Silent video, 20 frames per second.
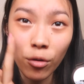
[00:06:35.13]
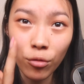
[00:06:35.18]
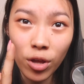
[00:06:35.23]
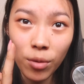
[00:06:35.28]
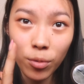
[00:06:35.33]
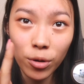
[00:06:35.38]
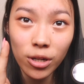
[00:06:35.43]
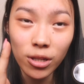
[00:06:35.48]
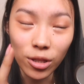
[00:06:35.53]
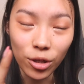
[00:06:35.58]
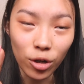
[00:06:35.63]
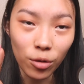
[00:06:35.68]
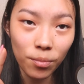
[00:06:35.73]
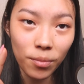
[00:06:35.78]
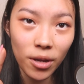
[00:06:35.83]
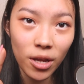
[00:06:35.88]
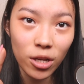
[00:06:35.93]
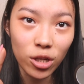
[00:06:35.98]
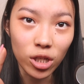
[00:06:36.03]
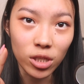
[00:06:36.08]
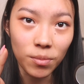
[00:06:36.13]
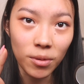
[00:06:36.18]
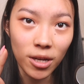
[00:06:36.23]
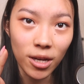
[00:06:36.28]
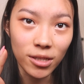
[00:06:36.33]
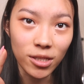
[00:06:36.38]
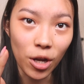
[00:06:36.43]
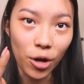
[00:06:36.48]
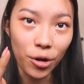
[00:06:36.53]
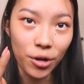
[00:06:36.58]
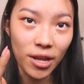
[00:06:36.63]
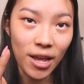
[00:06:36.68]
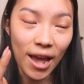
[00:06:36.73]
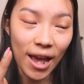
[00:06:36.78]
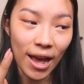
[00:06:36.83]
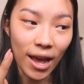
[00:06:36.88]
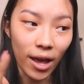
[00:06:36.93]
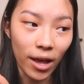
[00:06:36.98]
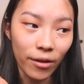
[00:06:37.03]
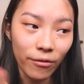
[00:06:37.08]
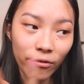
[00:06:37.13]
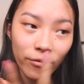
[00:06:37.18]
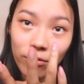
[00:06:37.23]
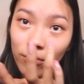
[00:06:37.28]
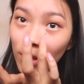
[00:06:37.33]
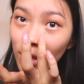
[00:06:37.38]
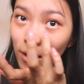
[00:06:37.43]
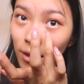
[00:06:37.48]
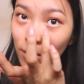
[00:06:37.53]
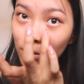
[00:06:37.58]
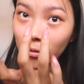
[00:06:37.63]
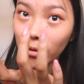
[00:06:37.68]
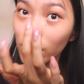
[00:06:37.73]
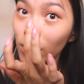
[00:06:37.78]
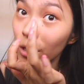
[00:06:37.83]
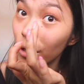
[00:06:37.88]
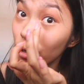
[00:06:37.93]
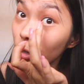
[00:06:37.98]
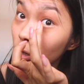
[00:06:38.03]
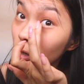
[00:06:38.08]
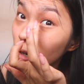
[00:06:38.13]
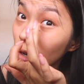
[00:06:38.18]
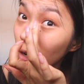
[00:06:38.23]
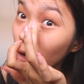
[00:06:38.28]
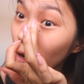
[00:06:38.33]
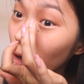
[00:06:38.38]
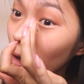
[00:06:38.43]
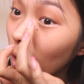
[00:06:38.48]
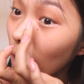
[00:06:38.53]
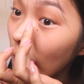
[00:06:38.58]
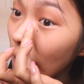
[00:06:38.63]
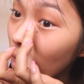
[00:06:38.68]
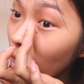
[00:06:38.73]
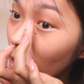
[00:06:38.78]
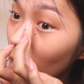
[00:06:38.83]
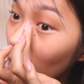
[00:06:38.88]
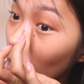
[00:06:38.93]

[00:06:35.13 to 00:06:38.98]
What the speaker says: only put a little bit just because I already have like glitter in the